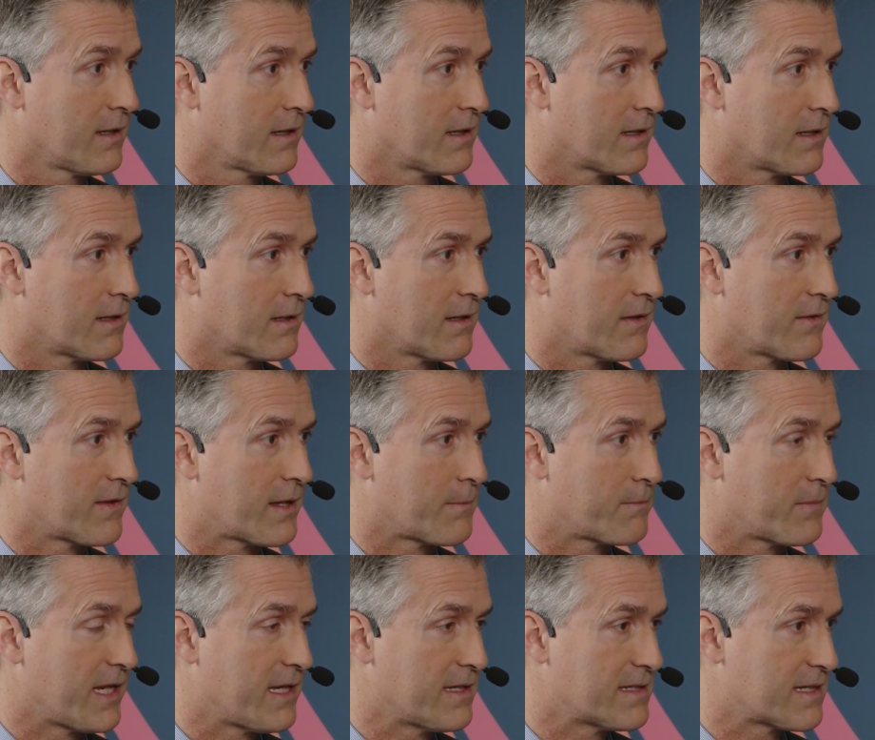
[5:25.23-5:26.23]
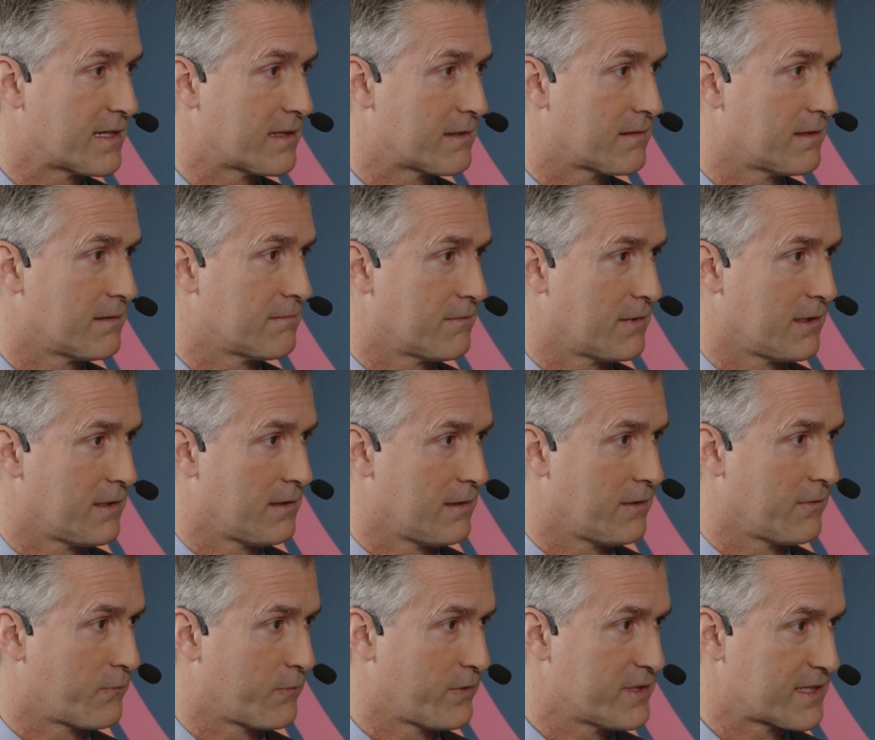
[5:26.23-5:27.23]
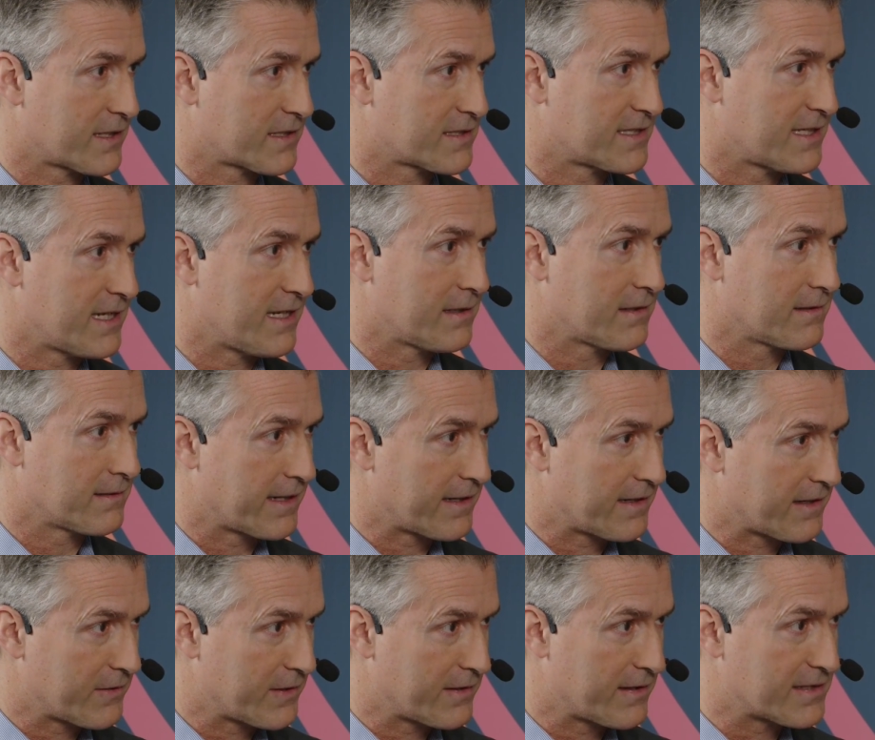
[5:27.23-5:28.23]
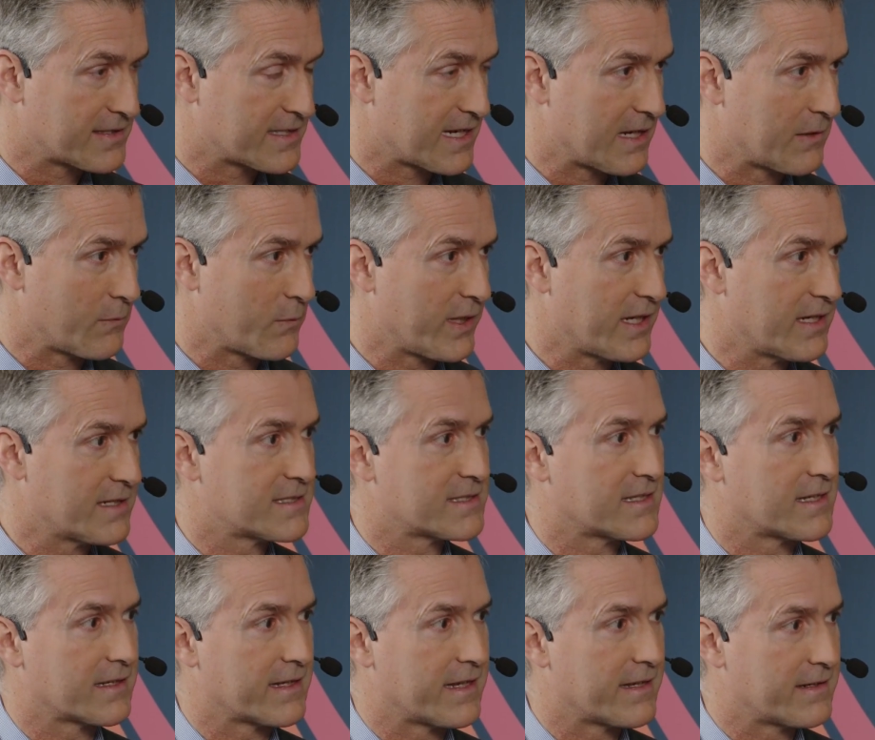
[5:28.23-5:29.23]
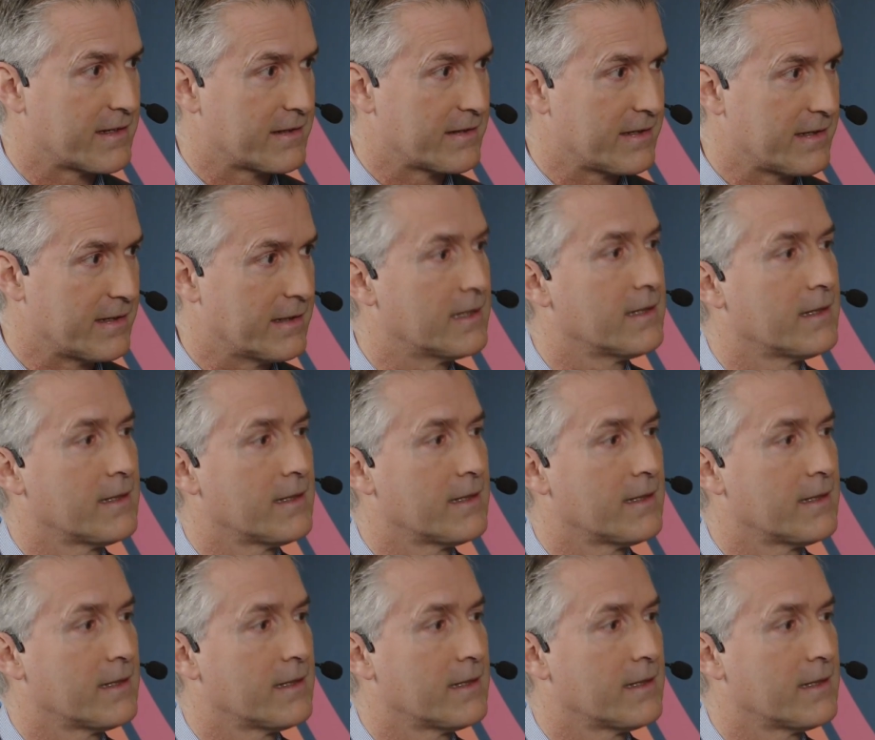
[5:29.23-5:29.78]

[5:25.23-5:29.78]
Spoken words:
And that means that if we succeed getting the design wins and getting the